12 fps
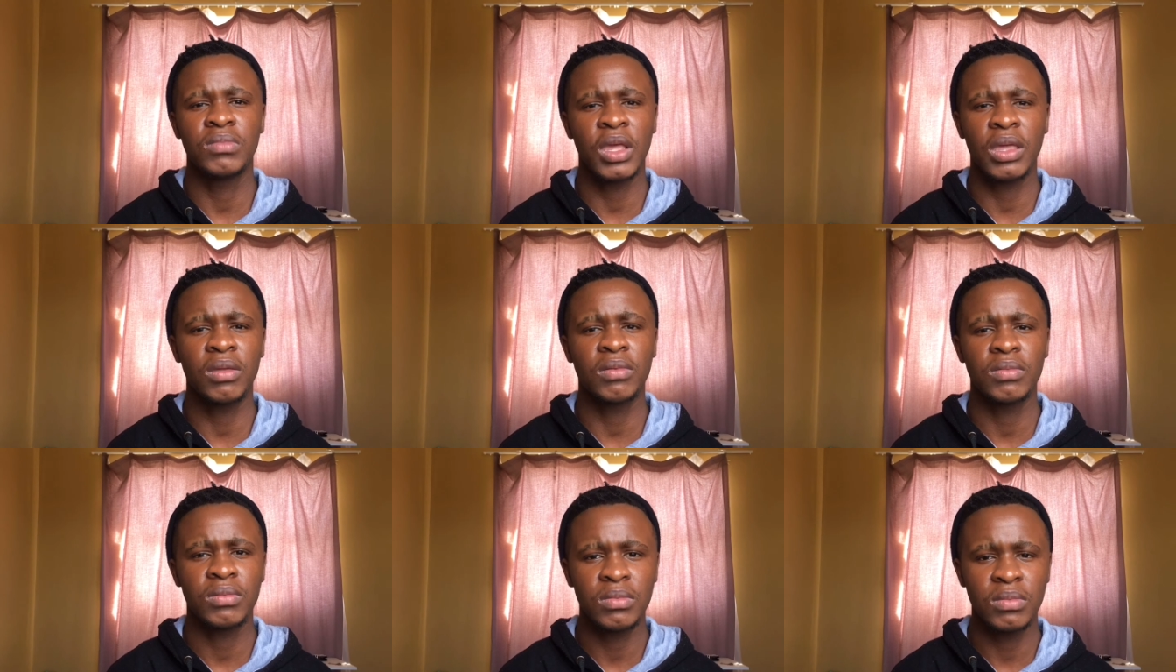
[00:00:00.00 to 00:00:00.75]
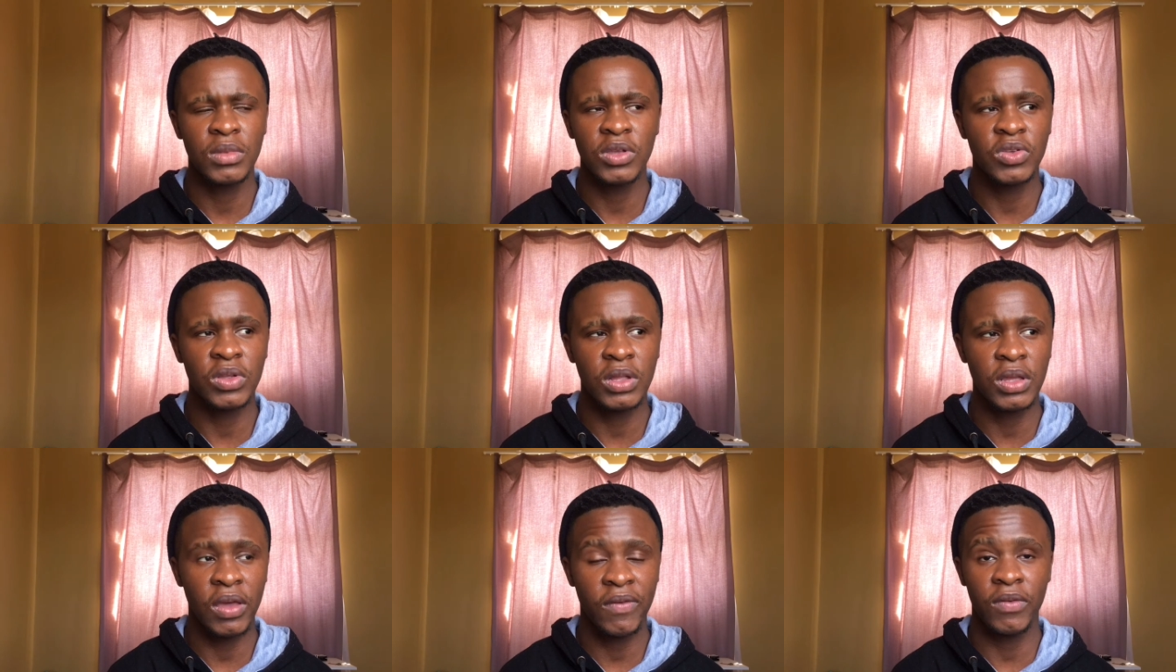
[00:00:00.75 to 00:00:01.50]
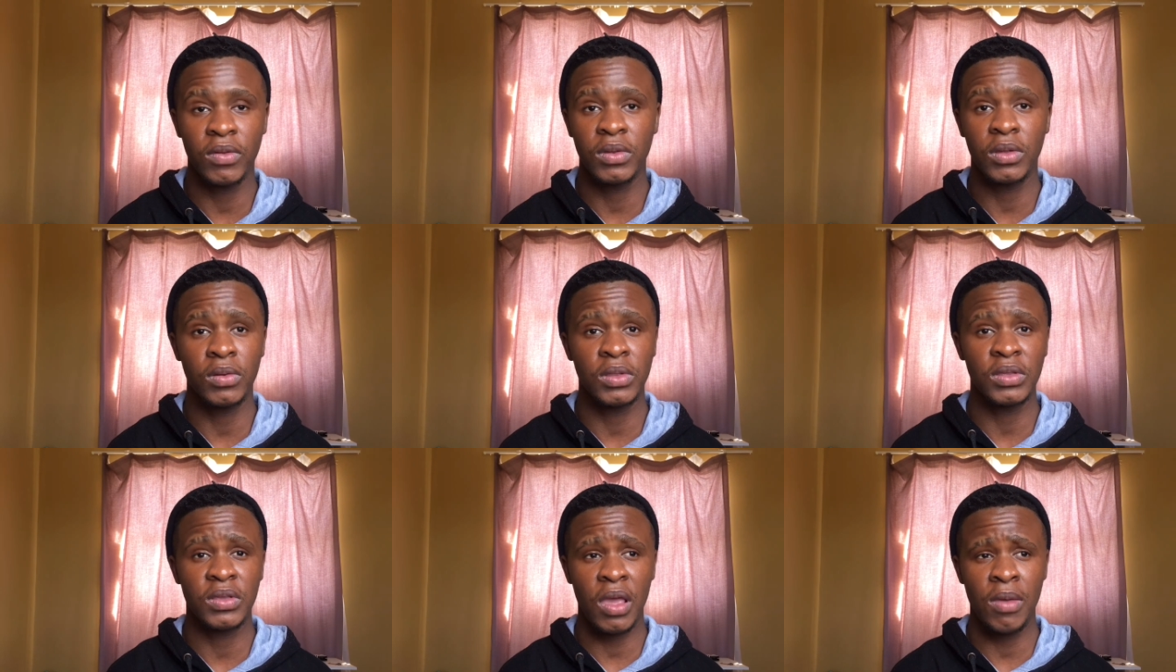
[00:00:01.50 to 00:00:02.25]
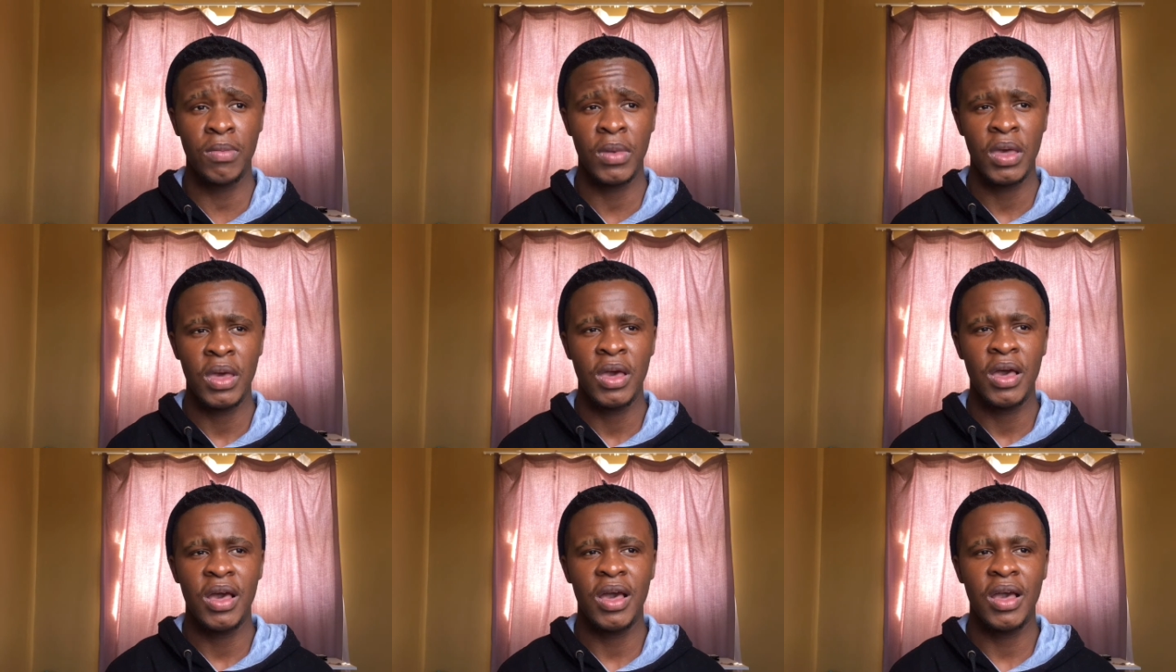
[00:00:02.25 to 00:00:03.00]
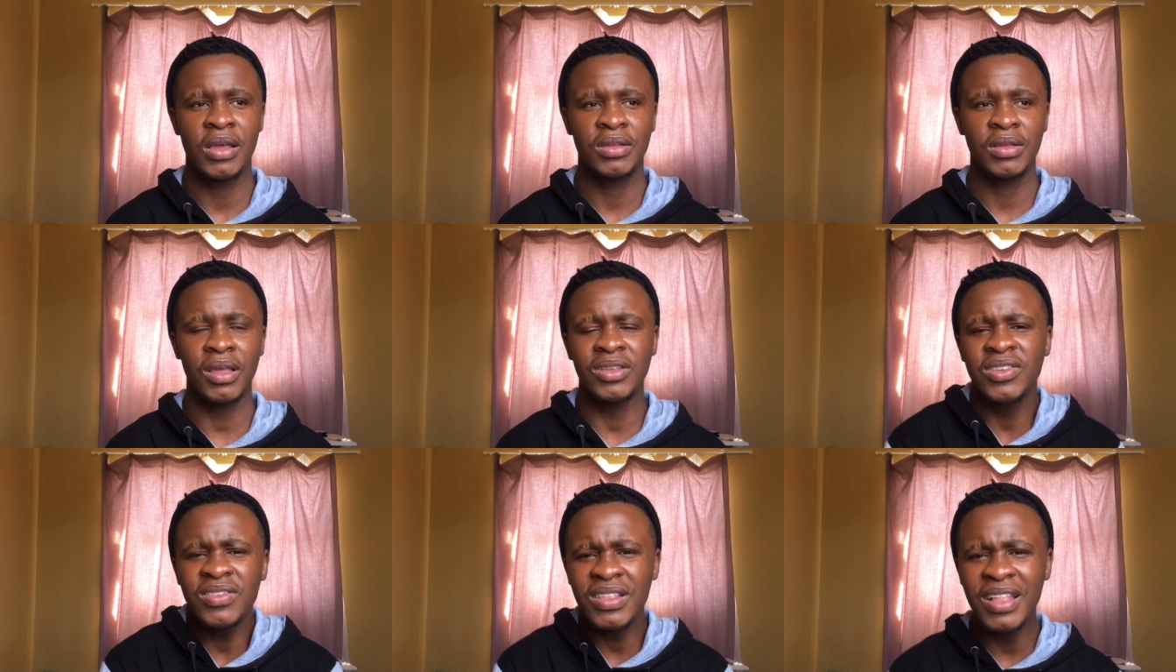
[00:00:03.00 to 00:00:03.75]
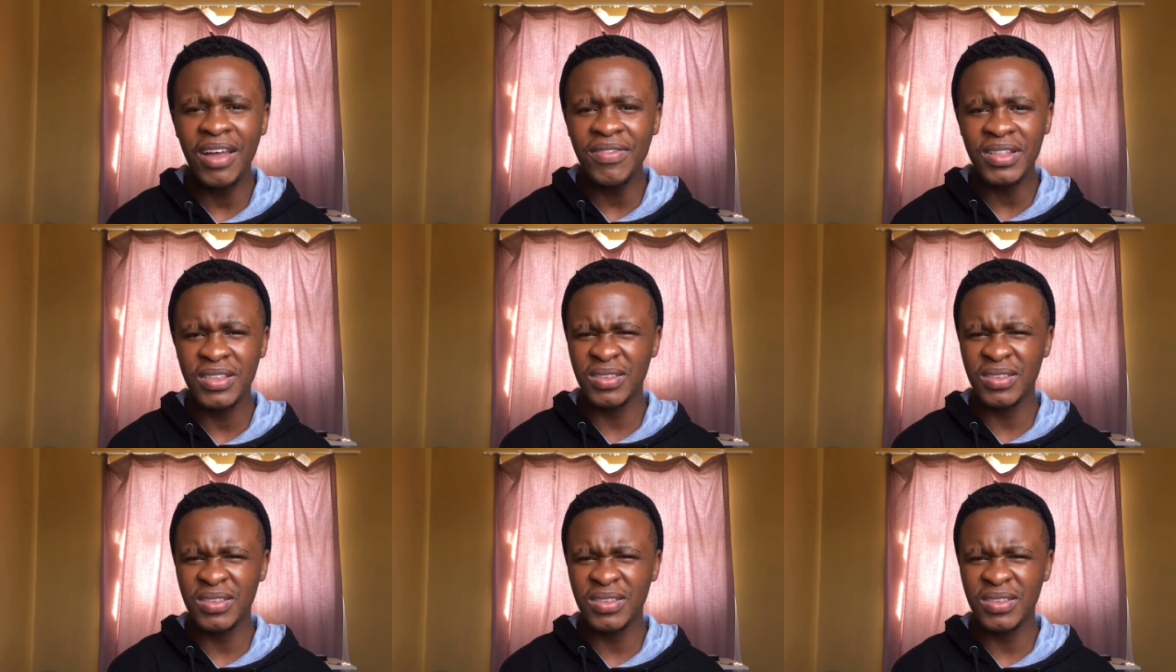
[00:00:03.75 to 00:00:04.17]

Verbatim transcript: like literally, I follow it all the time. I I just love it.